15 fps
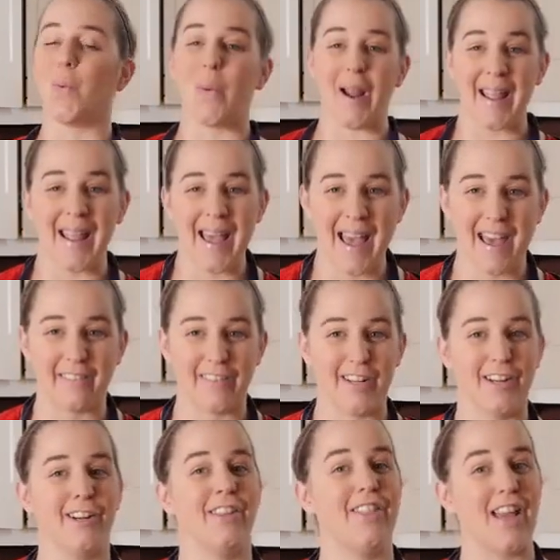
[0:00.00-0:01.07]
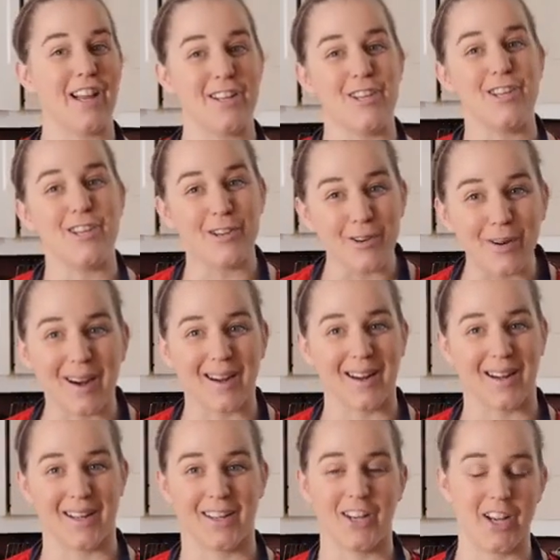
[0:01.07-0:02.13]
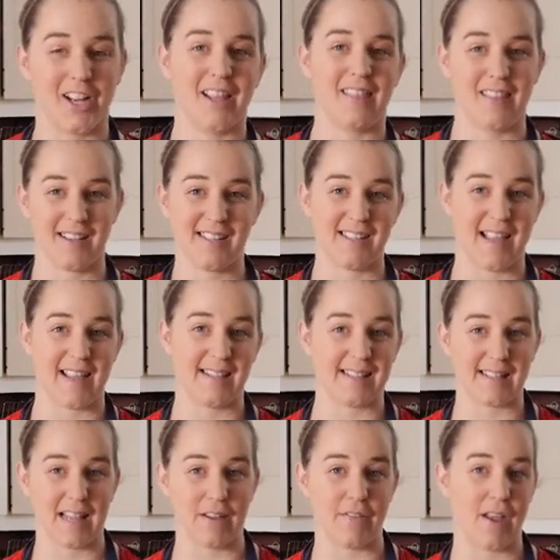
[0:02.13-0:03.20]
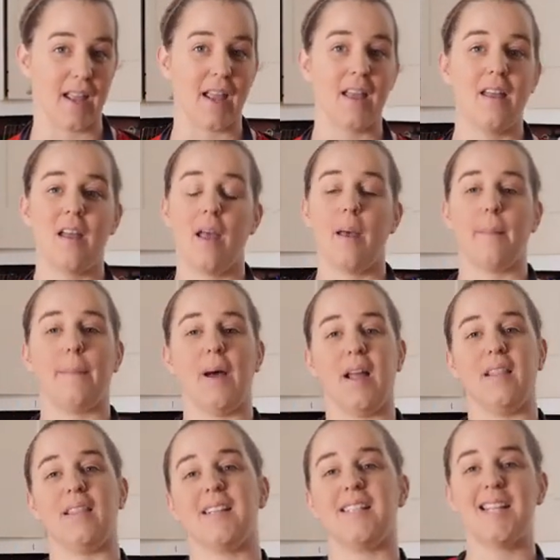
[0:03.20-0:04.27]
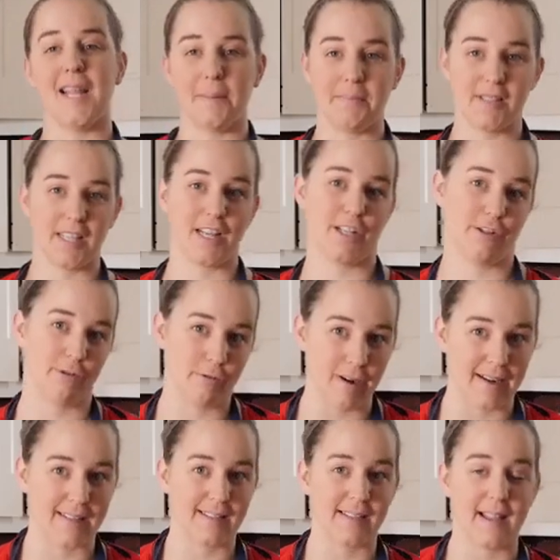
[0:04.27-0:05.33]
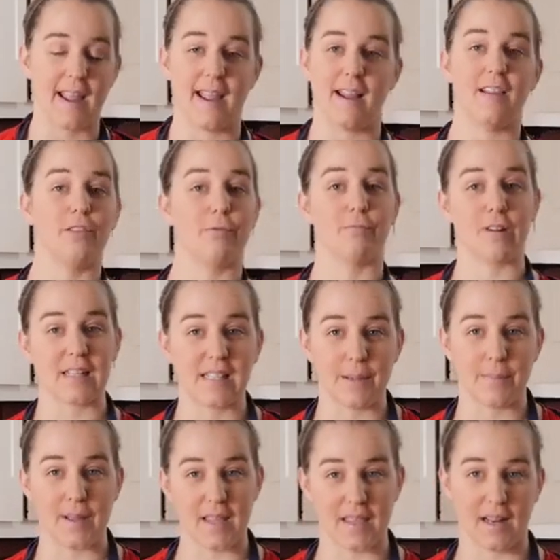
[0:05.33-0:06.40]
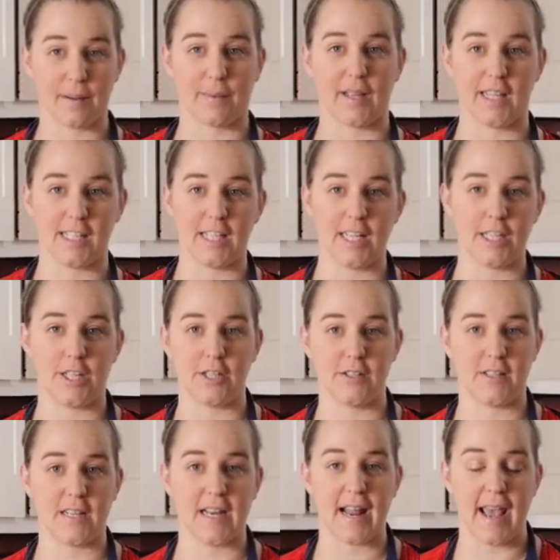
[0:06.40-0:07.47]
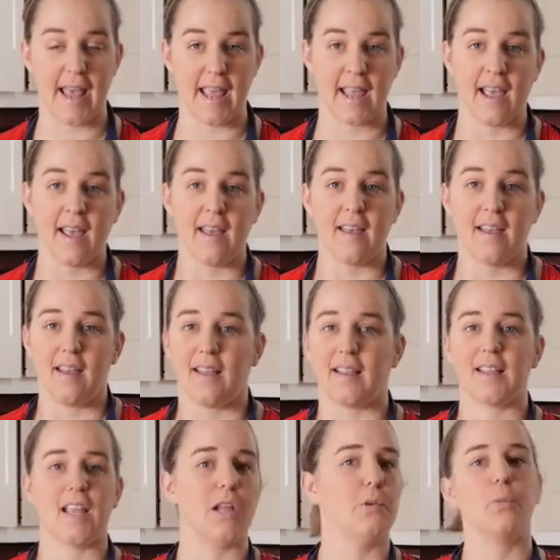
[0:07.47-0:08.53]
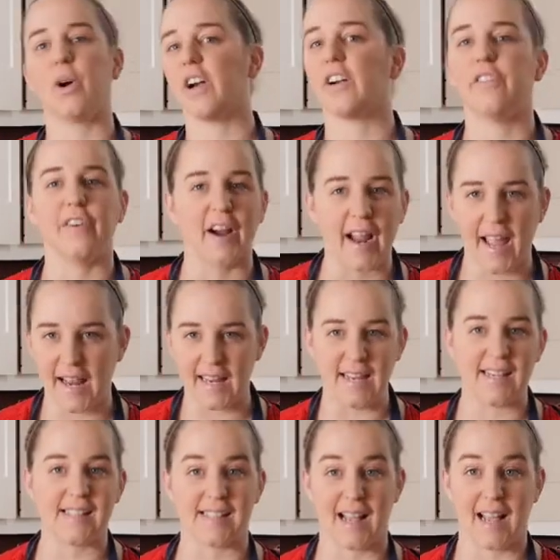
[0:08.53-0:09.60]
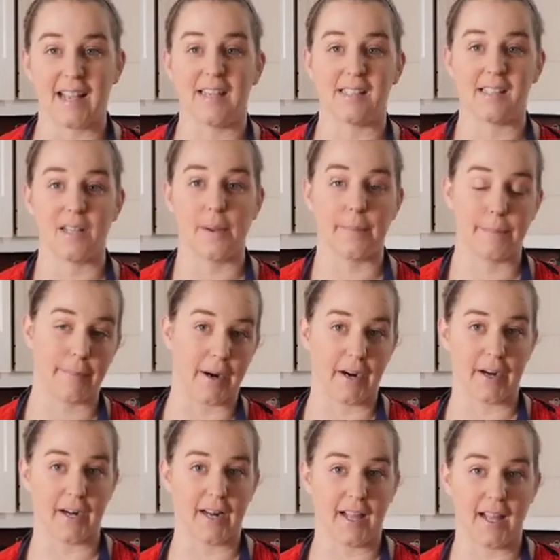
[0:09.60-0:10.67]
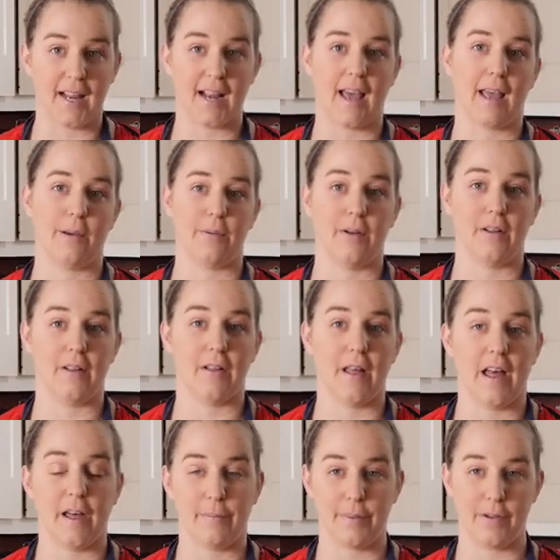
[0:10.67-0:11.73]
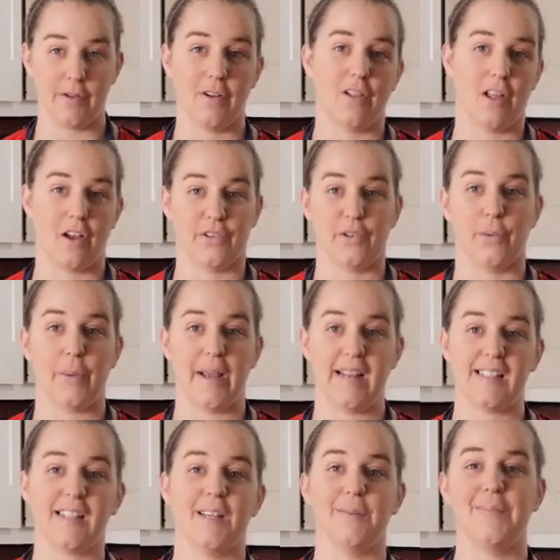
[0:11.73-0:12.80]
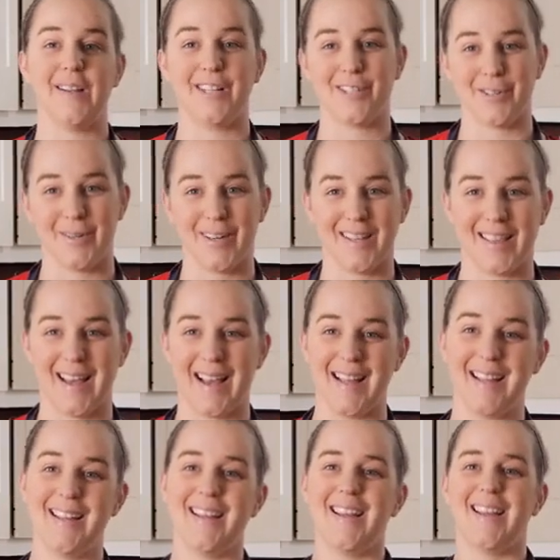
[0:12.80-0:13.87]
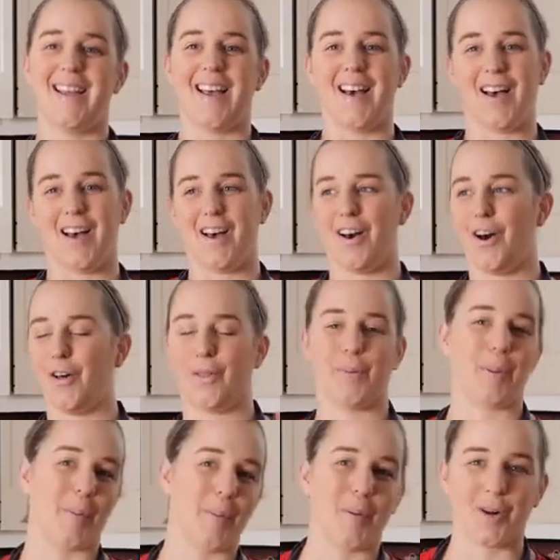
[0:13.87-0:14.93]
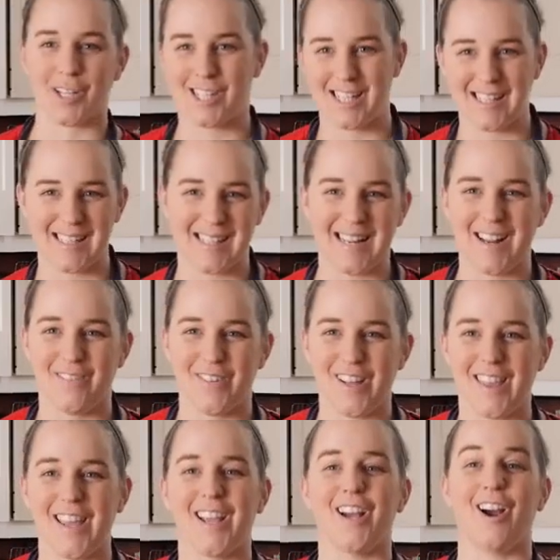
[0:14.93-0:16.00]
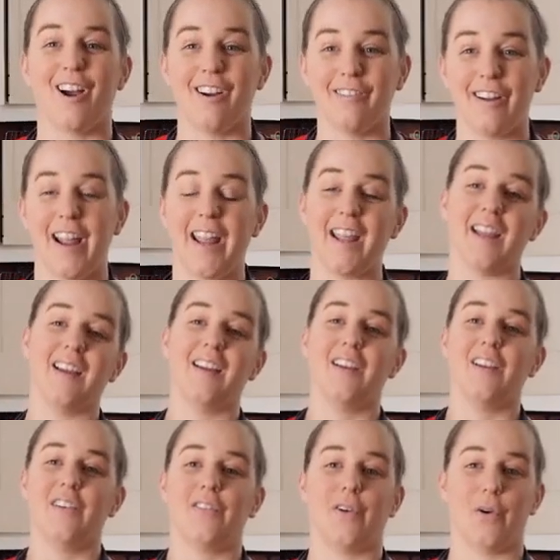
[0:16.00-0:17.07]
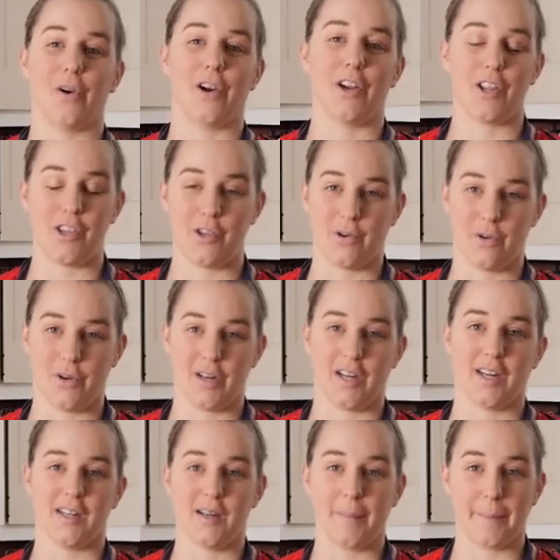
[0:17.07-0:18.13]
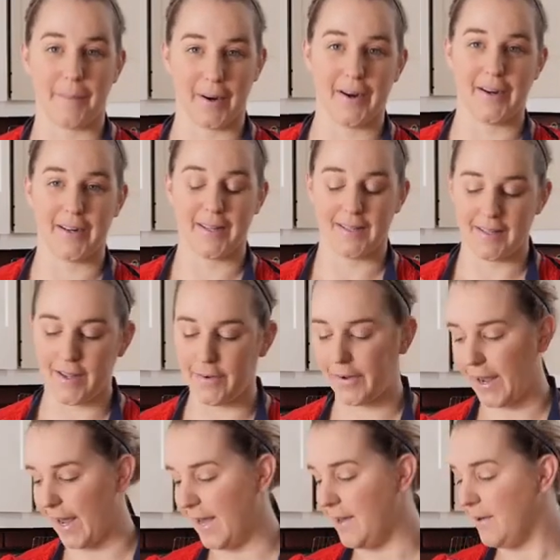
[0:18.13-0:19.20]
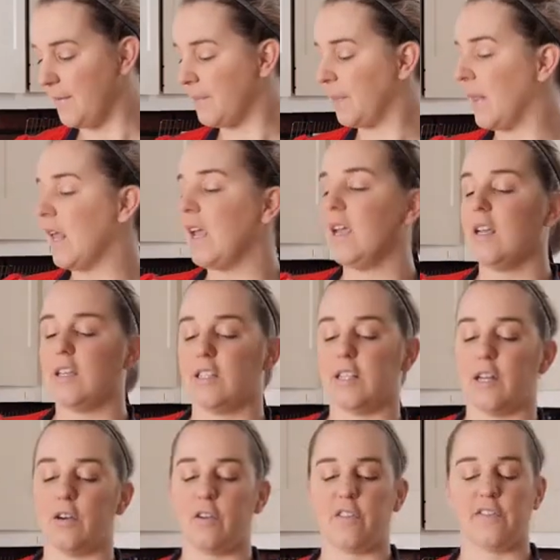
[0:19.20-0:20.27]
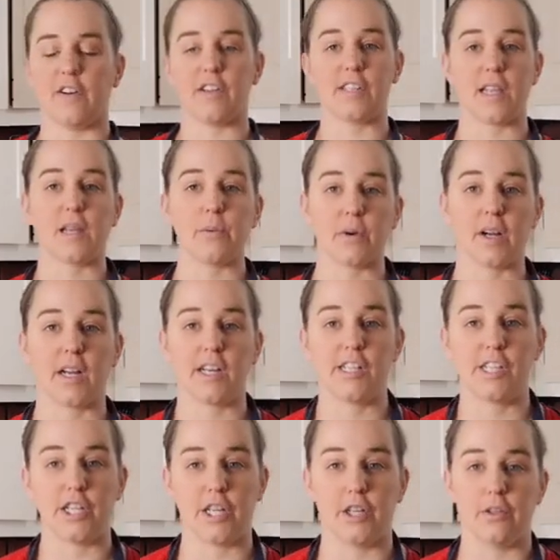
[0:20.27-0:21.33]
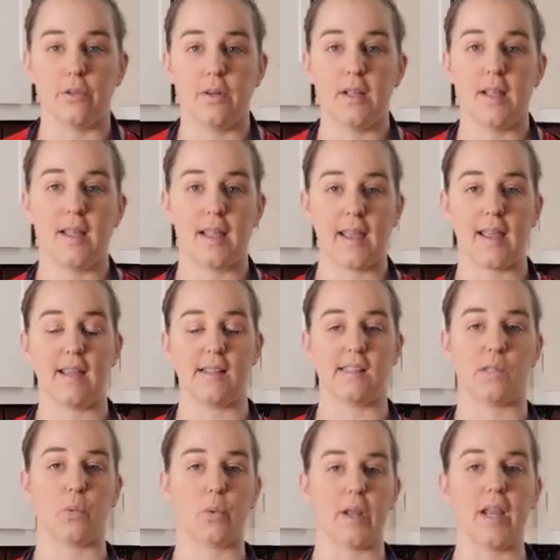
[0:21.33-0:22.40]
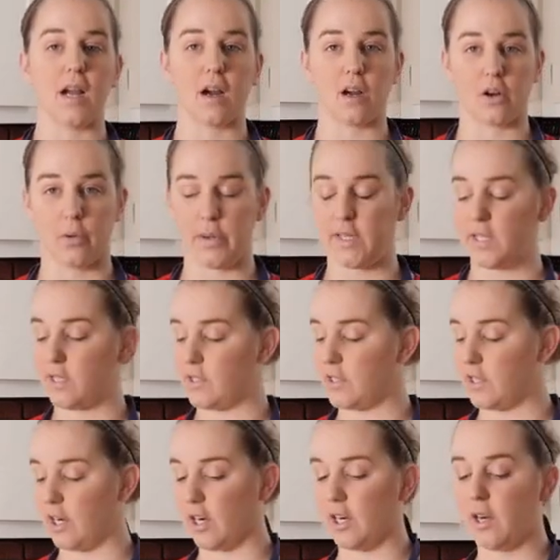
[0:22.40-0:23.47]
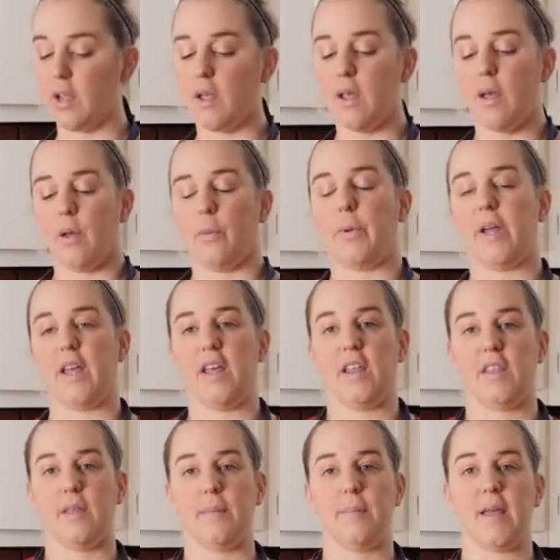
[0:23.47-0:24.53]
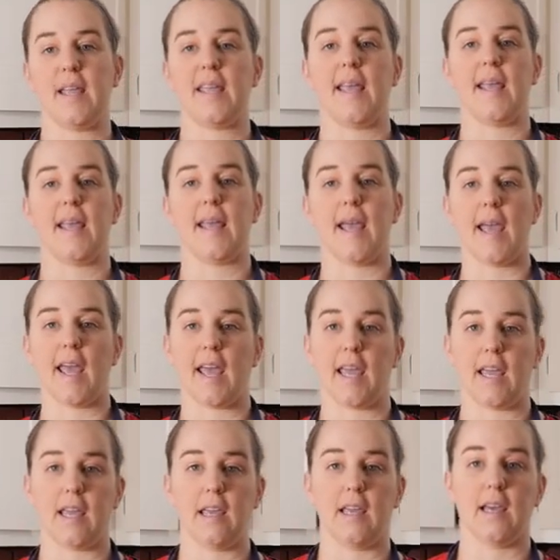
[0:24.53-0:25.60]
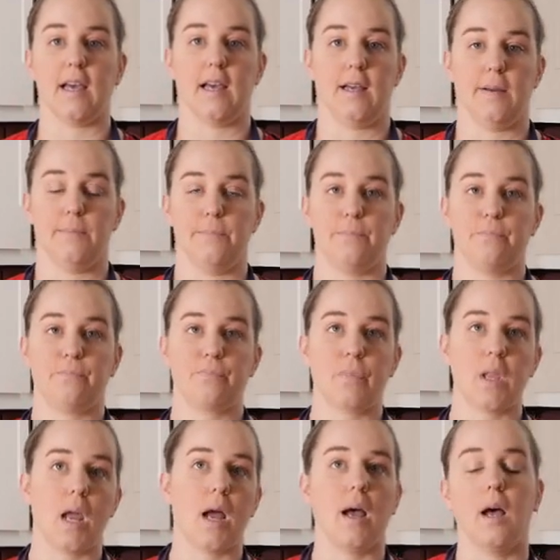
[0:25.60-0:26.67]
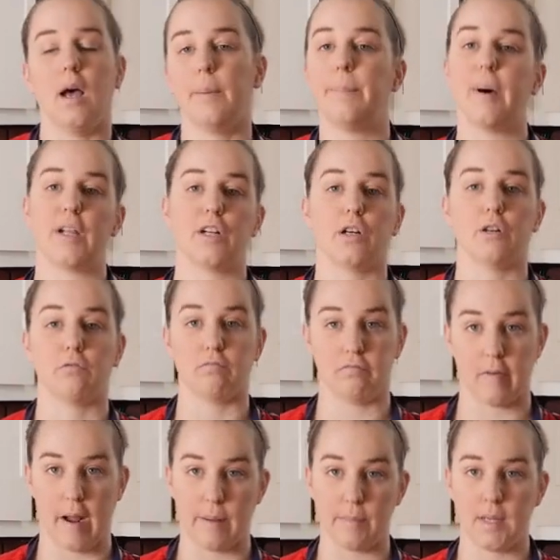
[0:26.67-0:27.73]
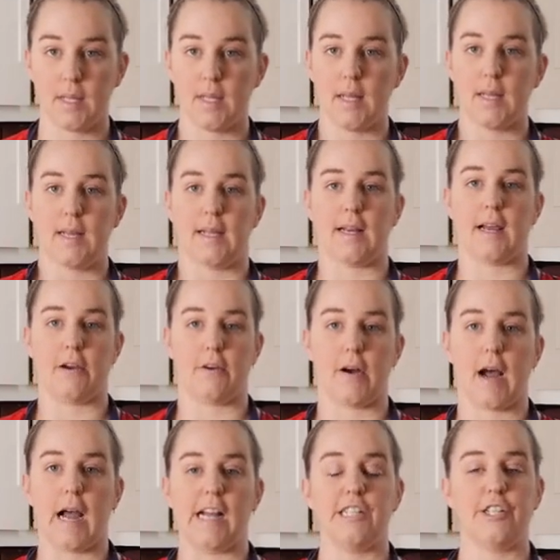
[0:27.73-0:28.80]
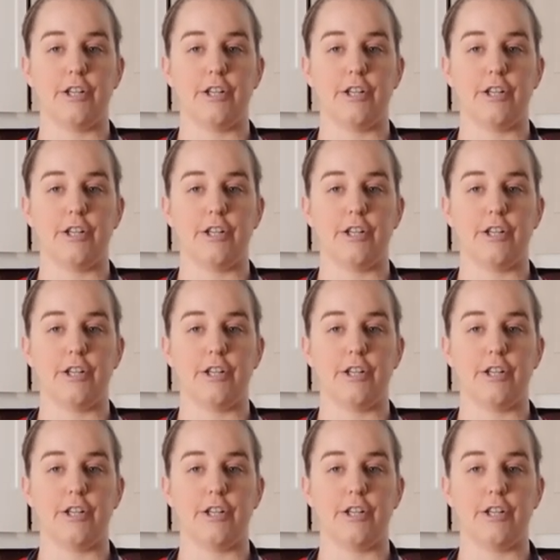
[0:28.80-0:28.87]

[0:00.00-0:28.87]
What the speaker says: way heavier than you are going to cook this Thanksgiving, but the tips and tricks and the recipe that I'm going to teach you today can work for any size bird, and I will help you along the way to make sure that all the proportions and everything are right for your bird. Okay, so first thing we're going to do is we are going to start with making a butter rub. Now I